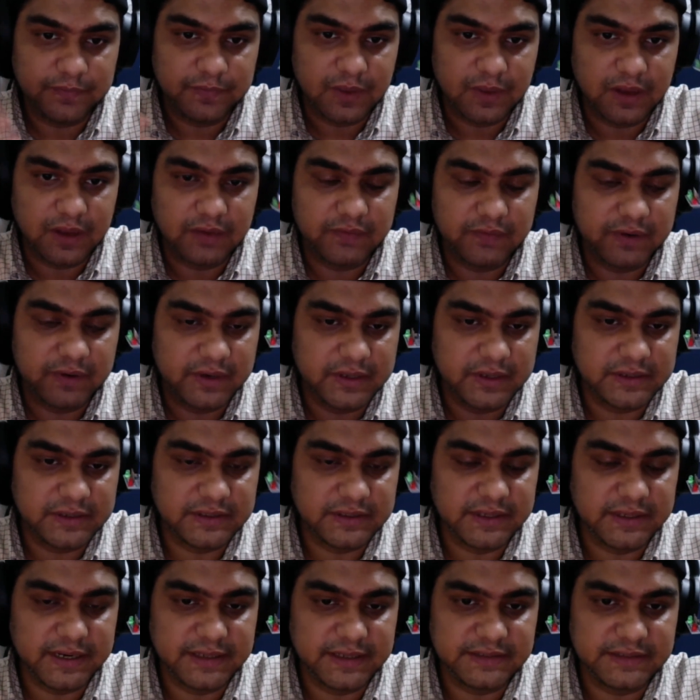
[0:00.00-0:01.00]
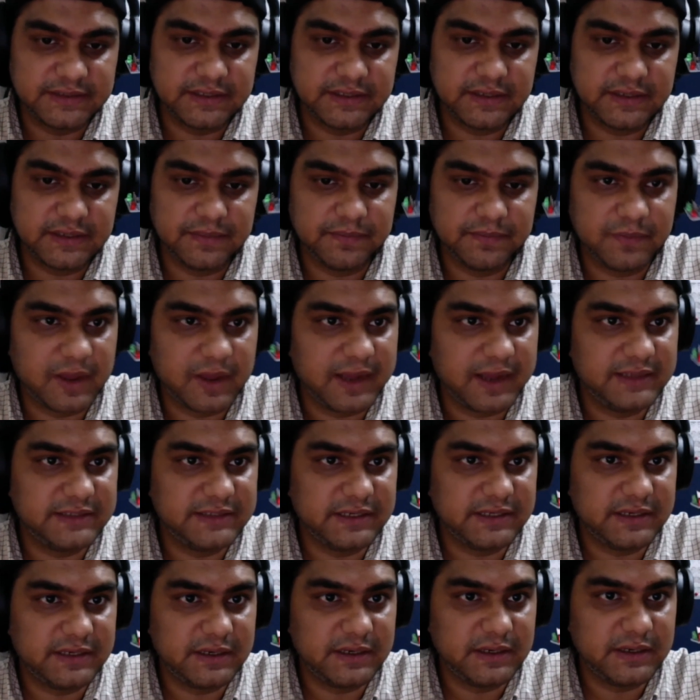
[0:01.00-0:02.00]
and when it gets a high
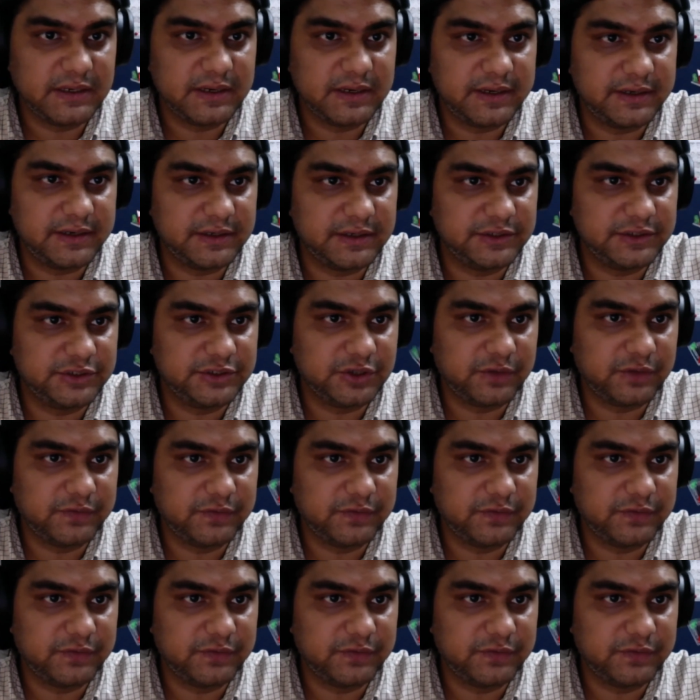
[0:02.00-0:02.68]
signal, it turns off.